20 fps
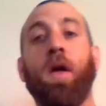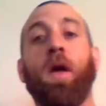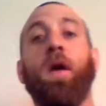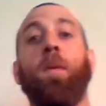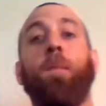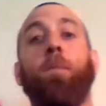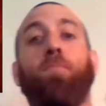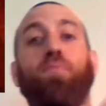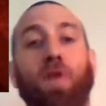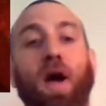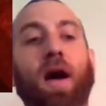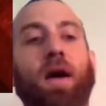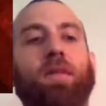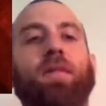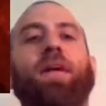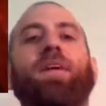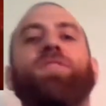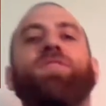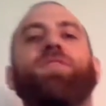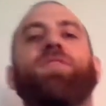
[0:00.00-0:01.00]
Brock
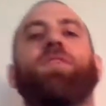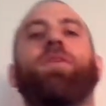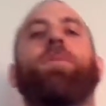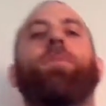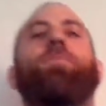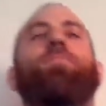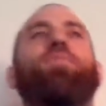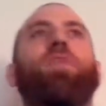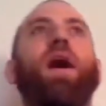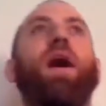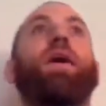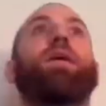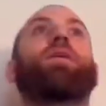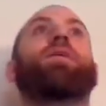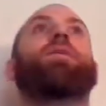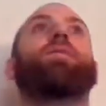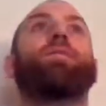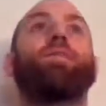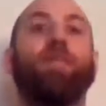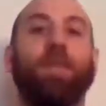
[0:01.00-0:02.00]
Lesnar. Brock
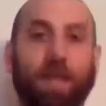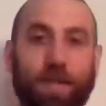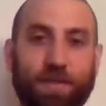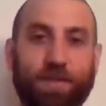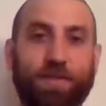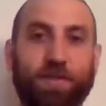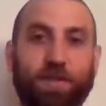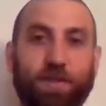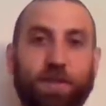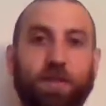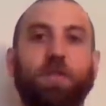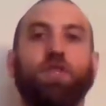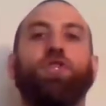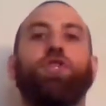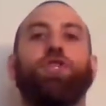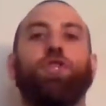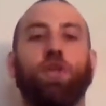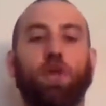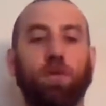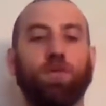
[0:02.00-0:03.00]
Lesnar
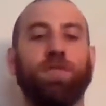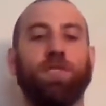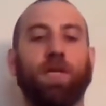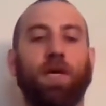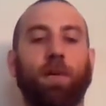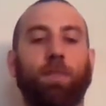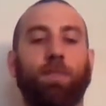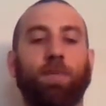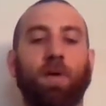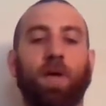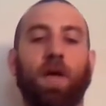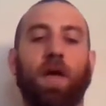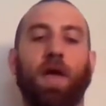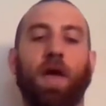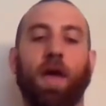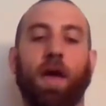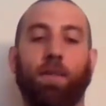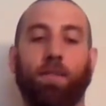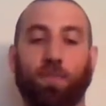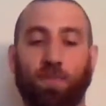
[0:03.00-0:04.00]
shows up,
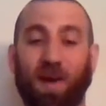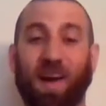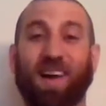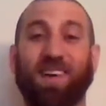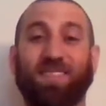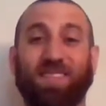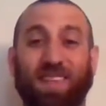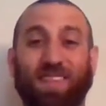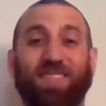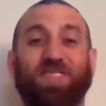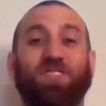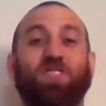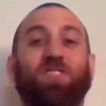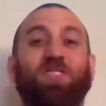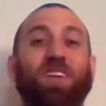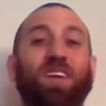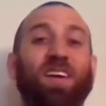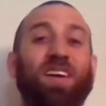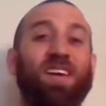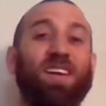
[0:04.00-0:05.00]
and Brock
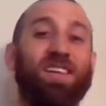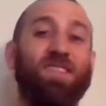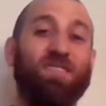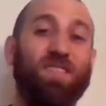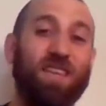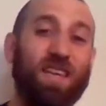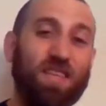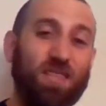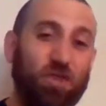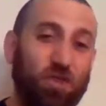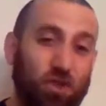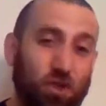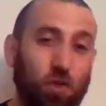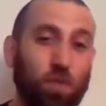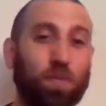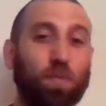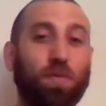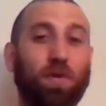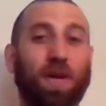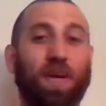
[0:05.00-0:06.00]
Lesnar
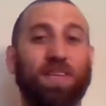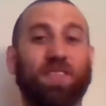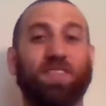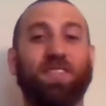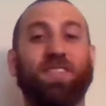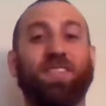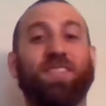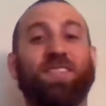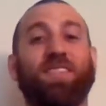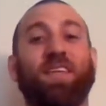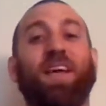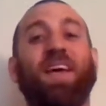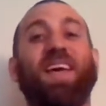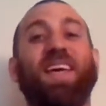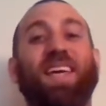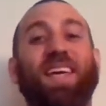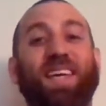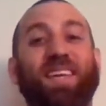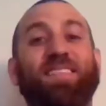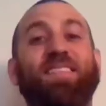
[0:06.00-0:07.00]
suplexes.
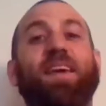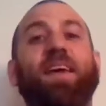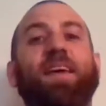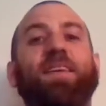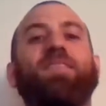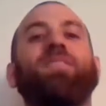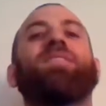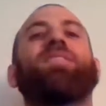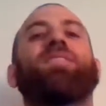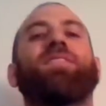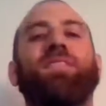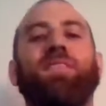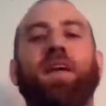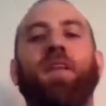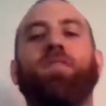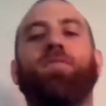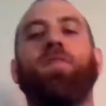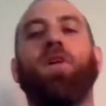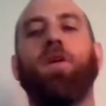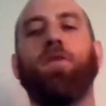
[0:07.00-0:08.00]
He takes
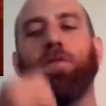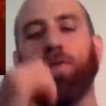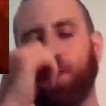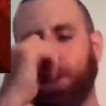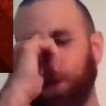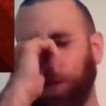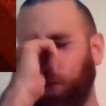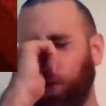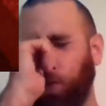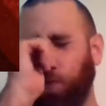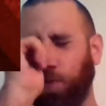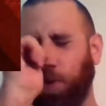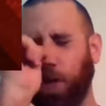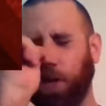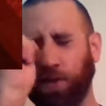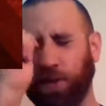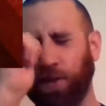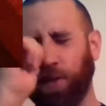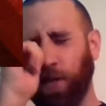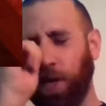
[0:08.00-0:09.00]
Seth Rollins to
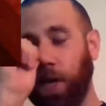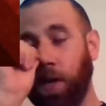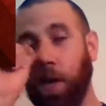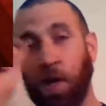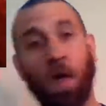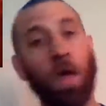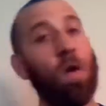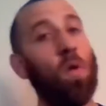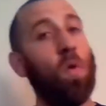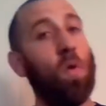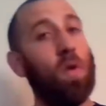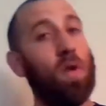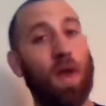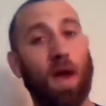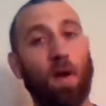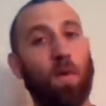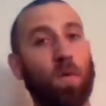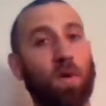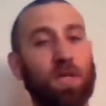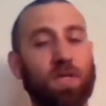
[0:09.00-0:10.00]
Suplex City,
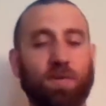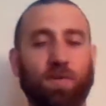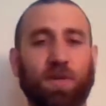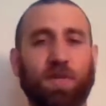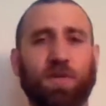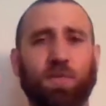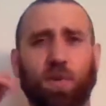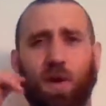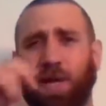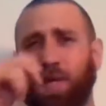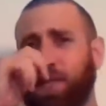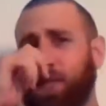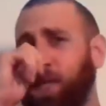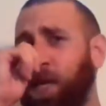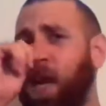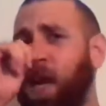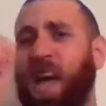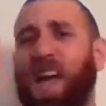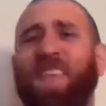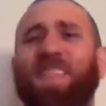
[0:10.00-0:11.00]
not once but twice,
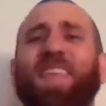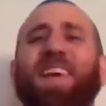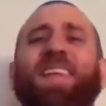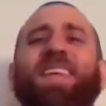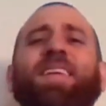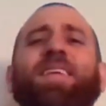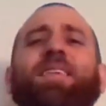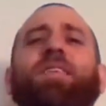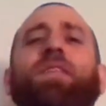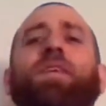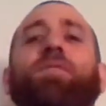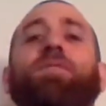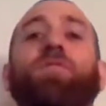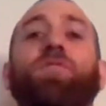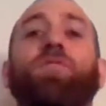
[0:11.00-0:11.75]
and then he delivers